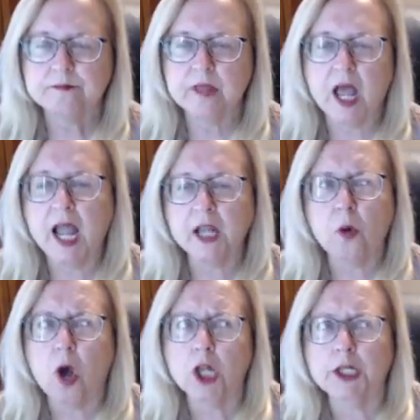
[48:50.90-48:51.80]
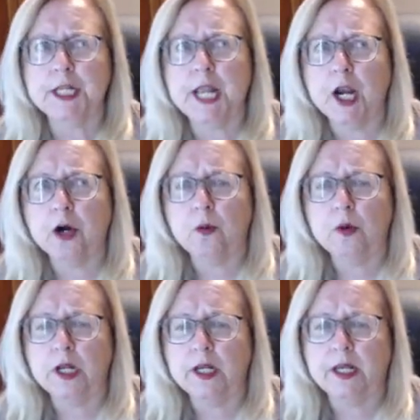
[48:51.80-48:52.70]
High quality
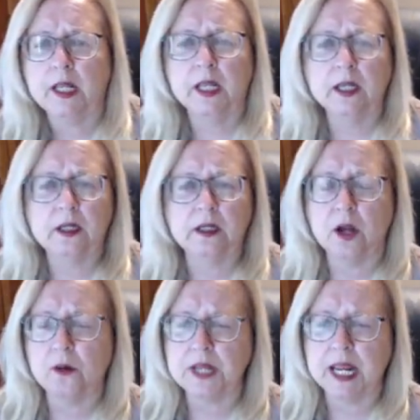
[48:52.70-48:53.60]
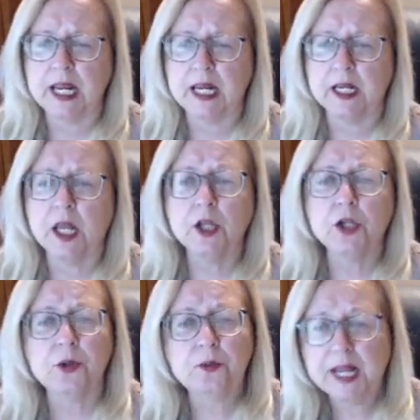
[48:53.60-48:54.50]
heroin, cocaine,
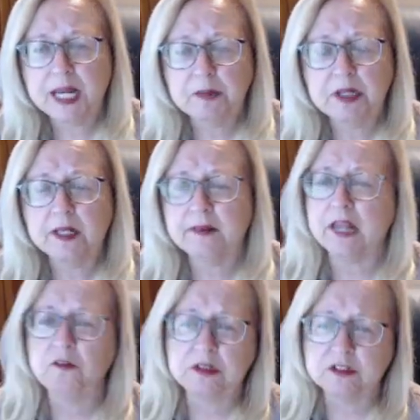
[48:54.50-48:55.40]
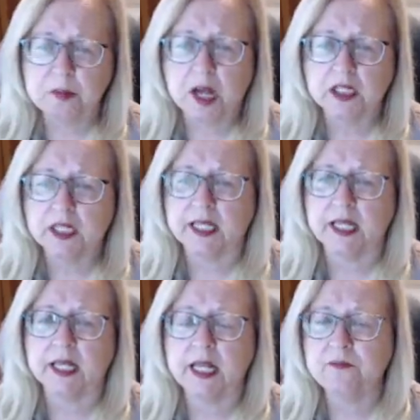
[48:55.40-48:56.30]
you name it, they've been smuggling
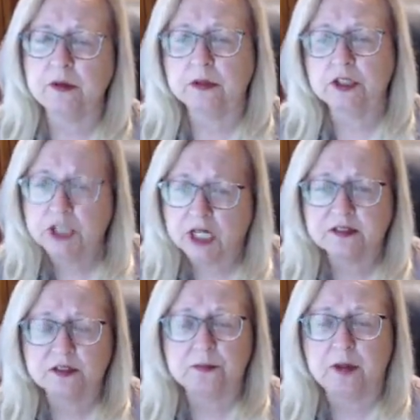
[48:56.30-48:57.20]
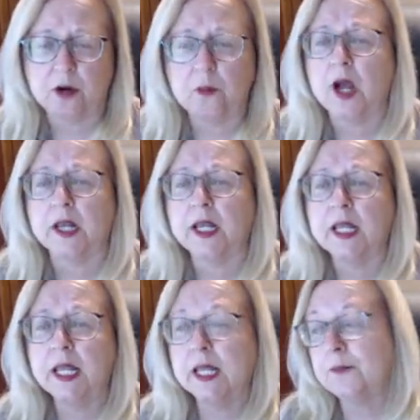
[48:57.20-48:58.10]
it. If it were just marijuana,
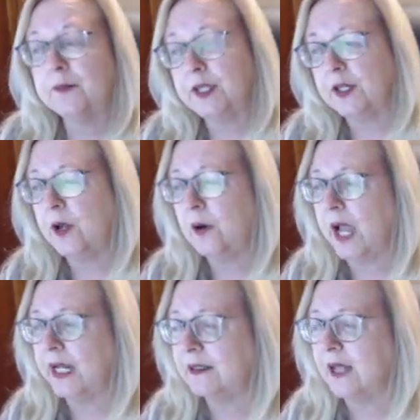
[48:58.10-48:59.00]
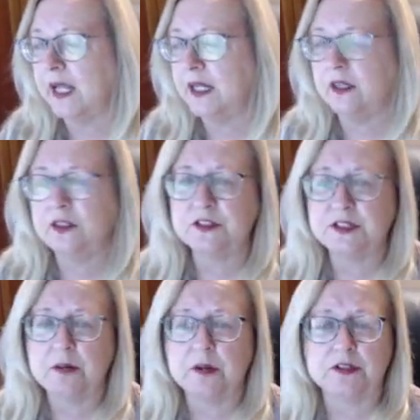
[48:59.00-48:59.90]
you know, I could
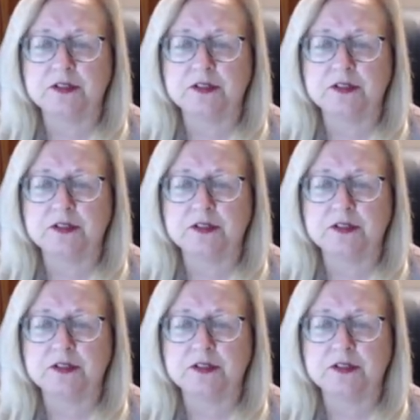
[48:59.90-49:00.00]
understand what you're